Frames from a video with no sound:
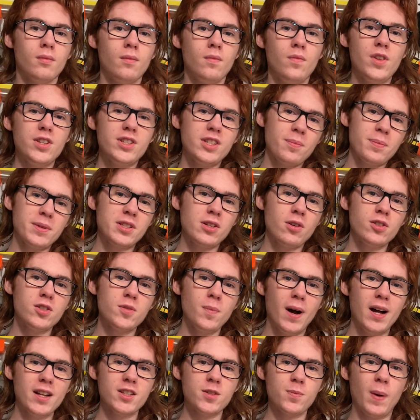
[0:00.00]
This episode's
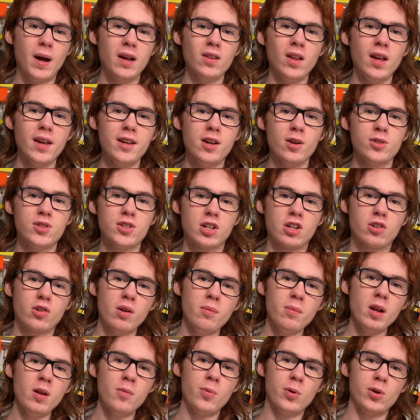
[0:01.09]
mod spotlight goes to Grim
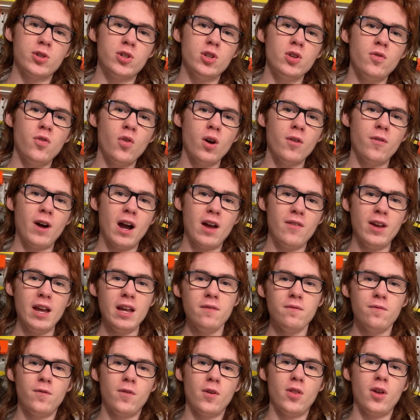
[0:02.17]
Reaper
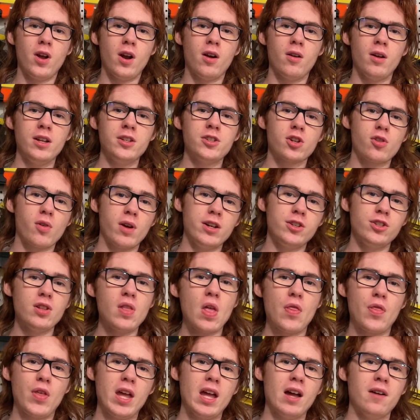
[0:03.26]
2458 for their integration
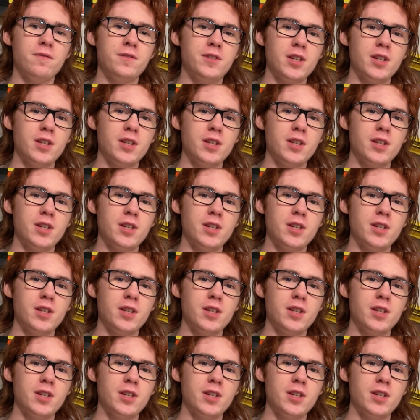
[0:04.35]
that they have